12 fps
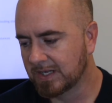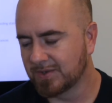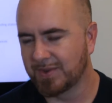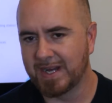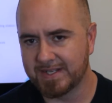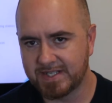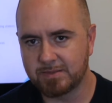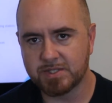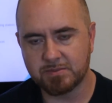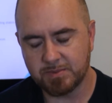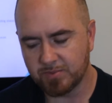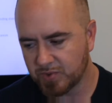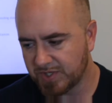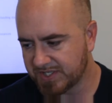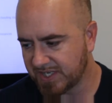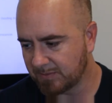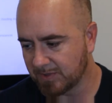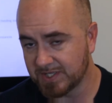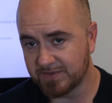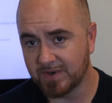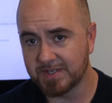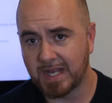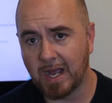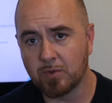So that seems to be pretty stable as
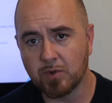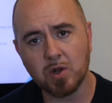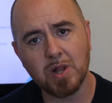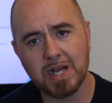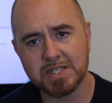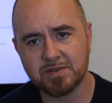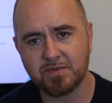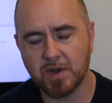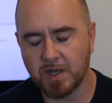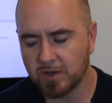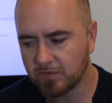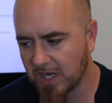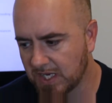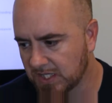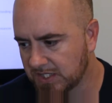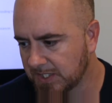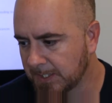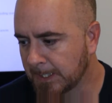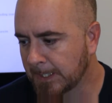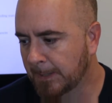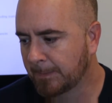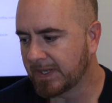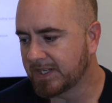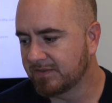far as how they're classifying reality
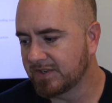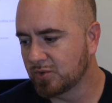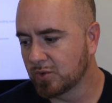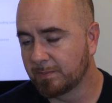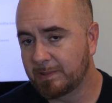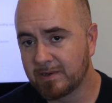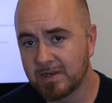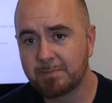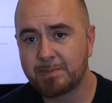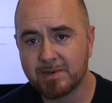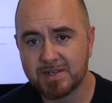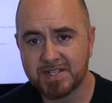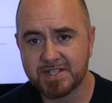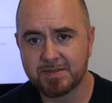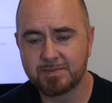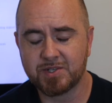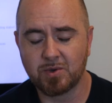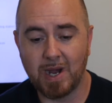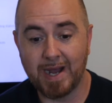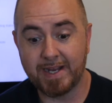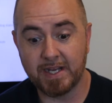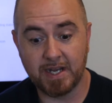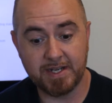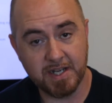individual empiricism, so I
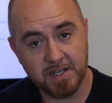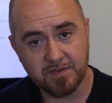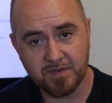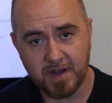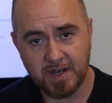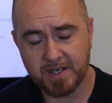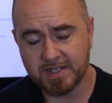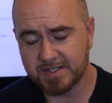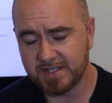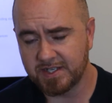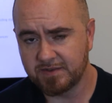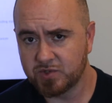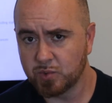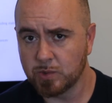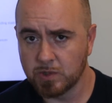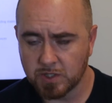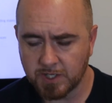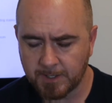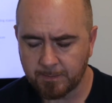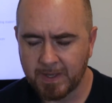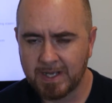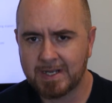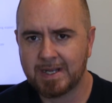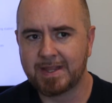can identify it as the individual looking.
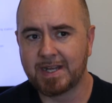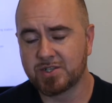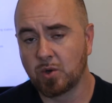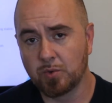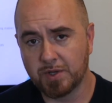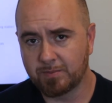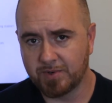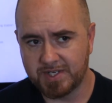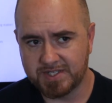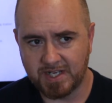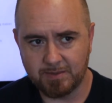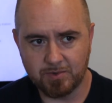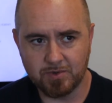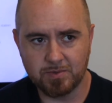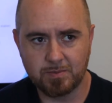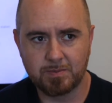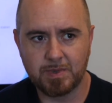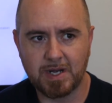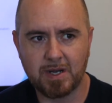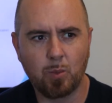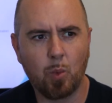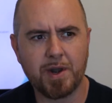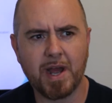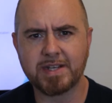That's holding pretty stable. Uh,
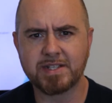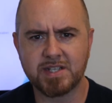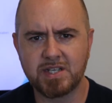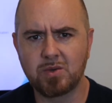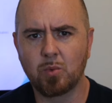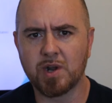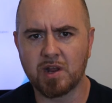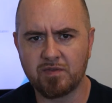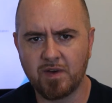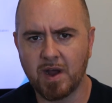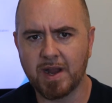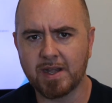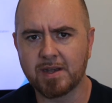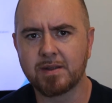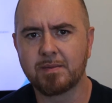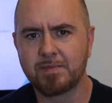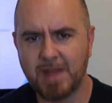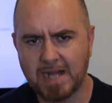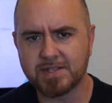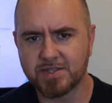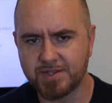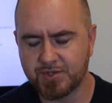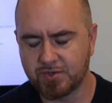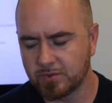what I see, what I find, that's
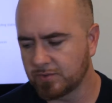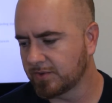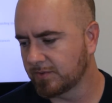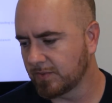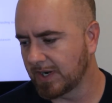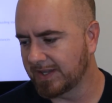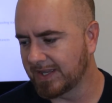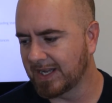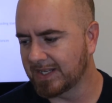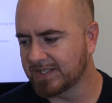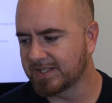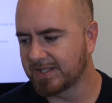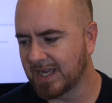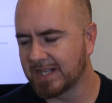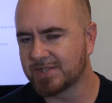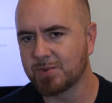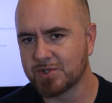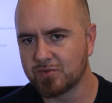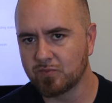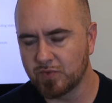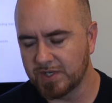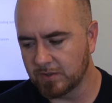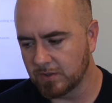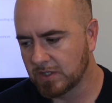the truth, right? That's, that's what's
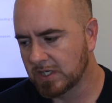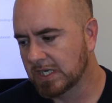real.